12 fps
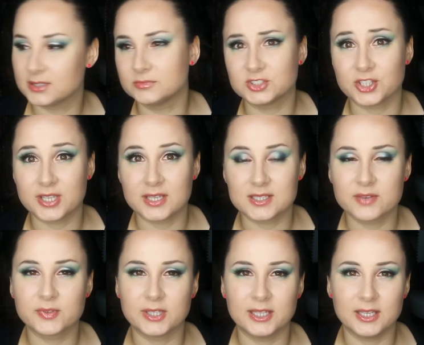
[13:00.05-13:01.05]
So yeah,
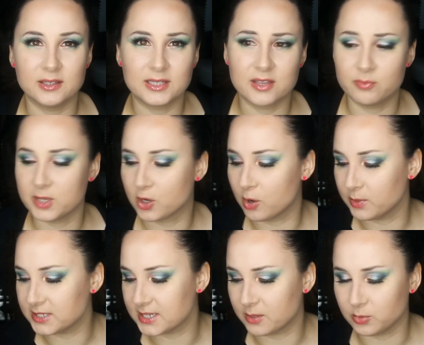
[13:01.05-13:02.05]
definitely leave me a
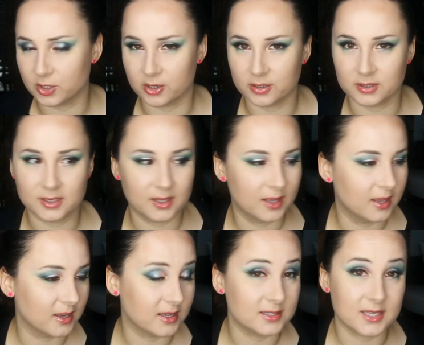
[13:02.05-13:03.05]
comment down below,
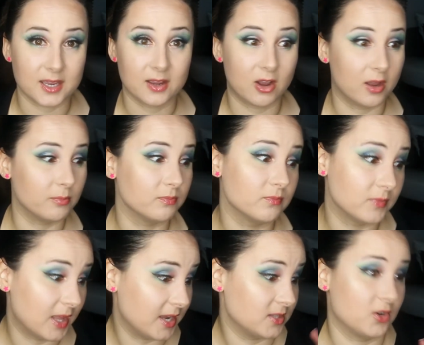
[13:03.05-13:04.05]
because yeah, I'm
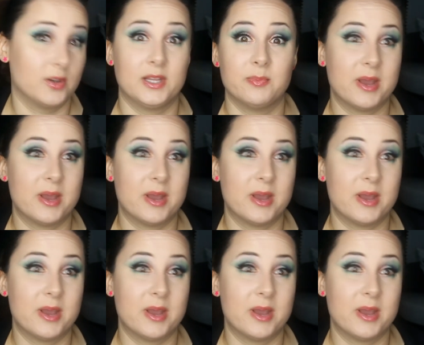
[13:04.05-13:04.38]
like totally